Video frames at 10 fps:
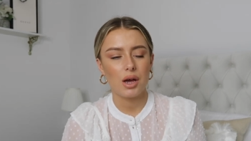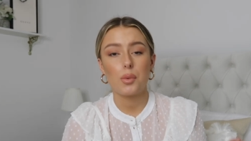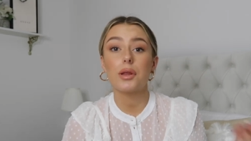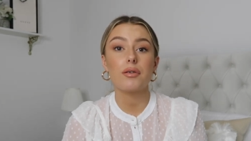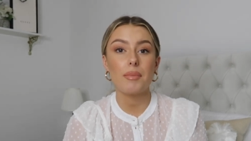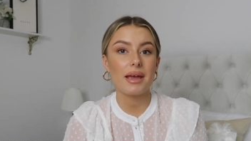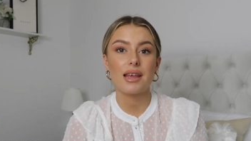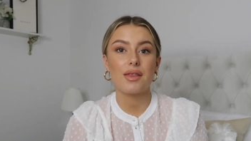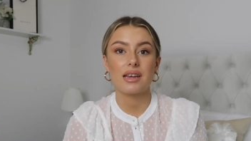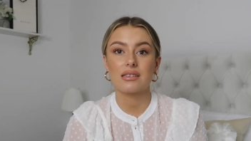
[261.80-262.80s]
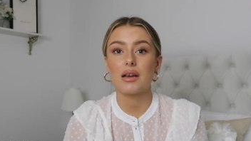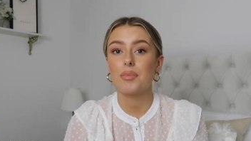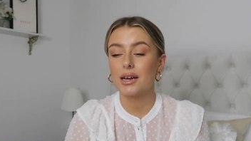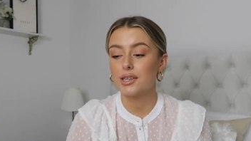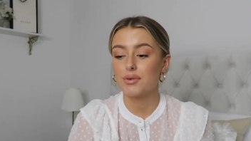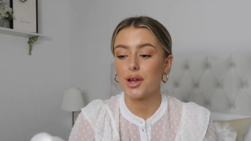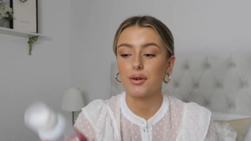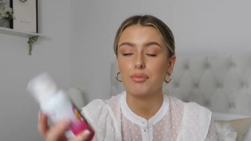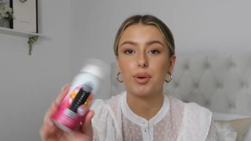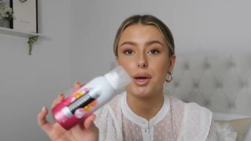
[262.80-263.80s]
Whether I'm making things up, I don't
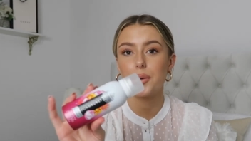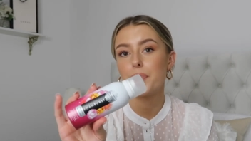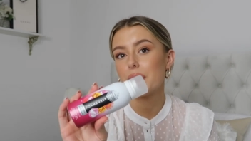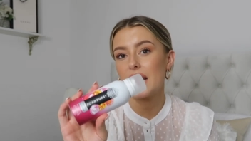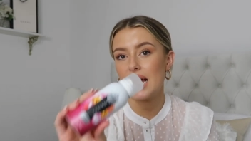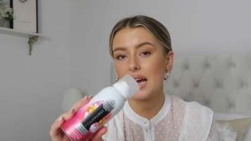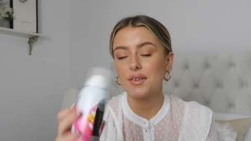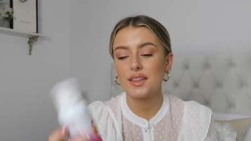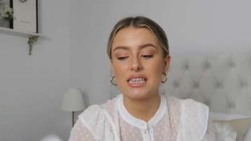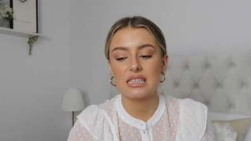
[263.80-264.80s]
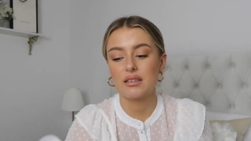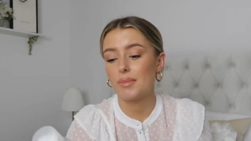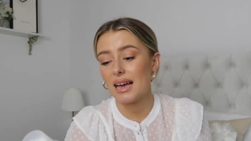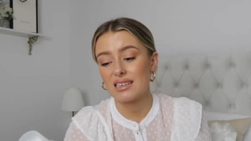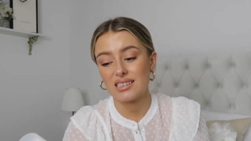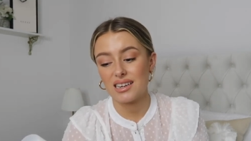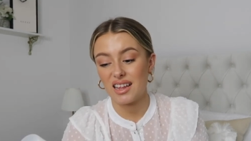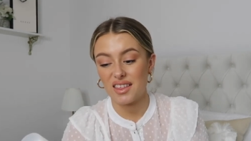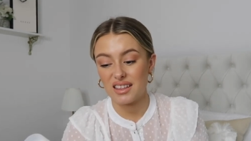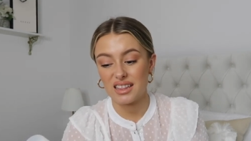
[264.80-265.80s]
know, but I have had these in the past and
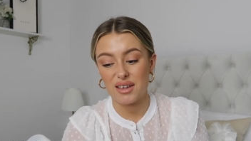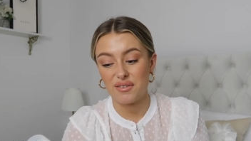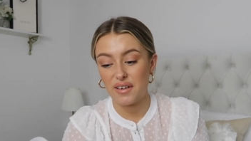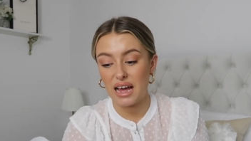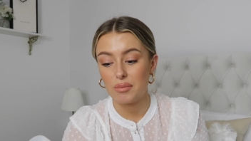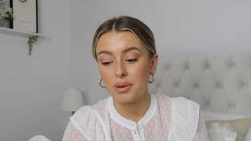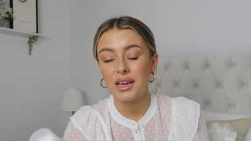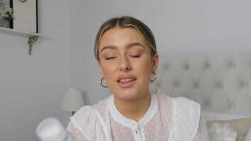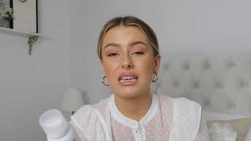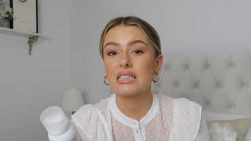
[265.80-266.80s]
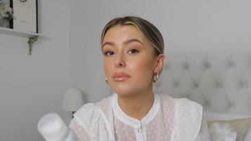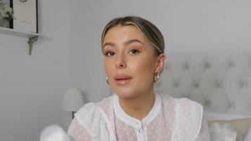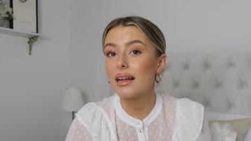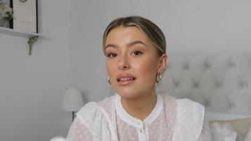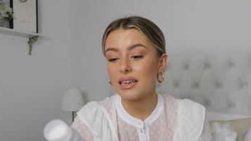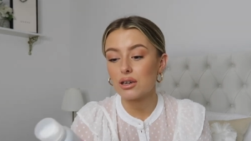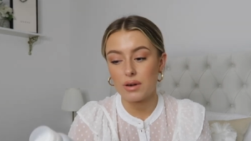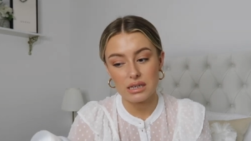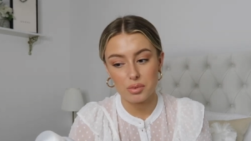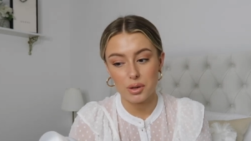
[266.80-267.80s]
I think they're fab. They smell
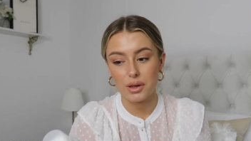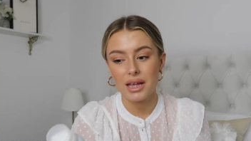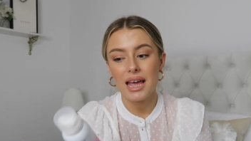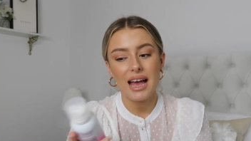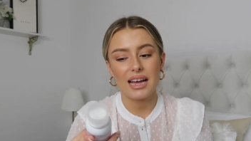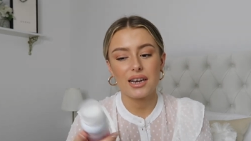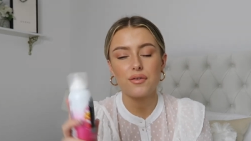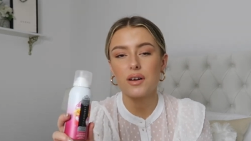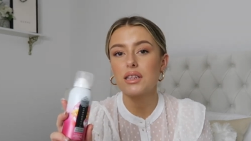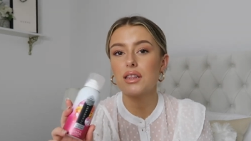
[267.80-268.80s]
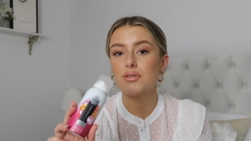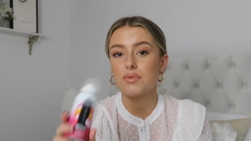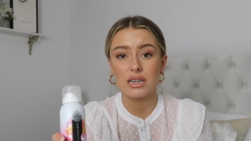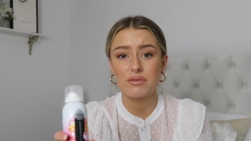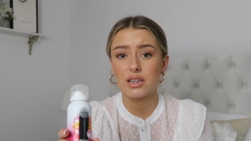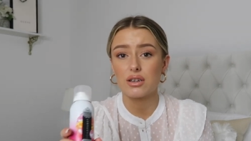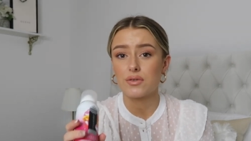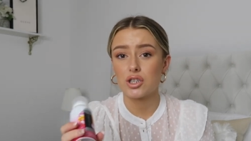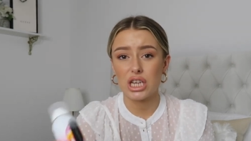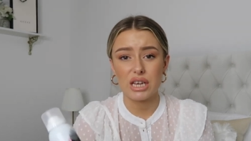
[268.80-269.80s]
incredible, and I find that they're really really good
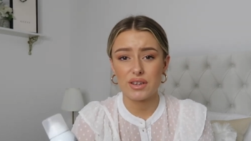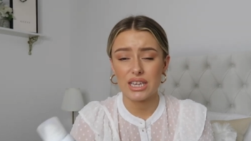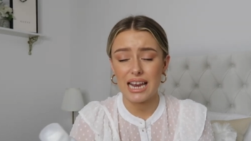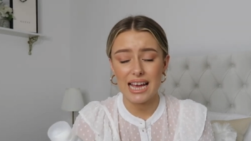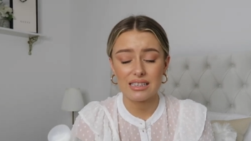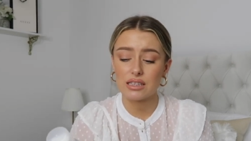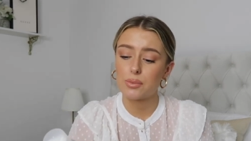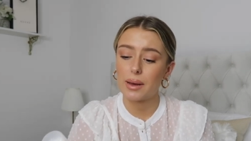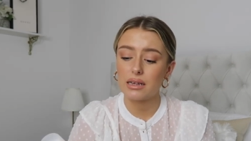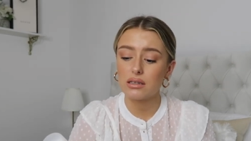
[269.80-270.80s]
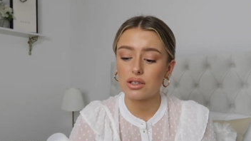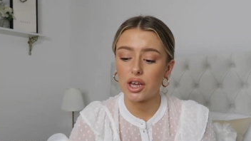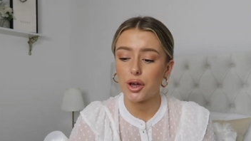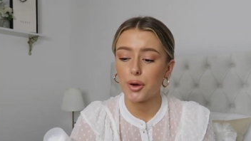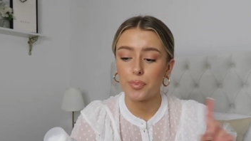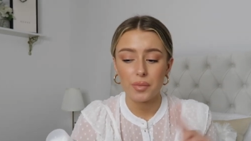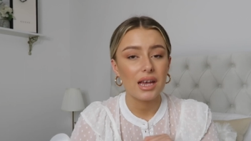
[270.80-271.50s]
for shaving your legs as well, so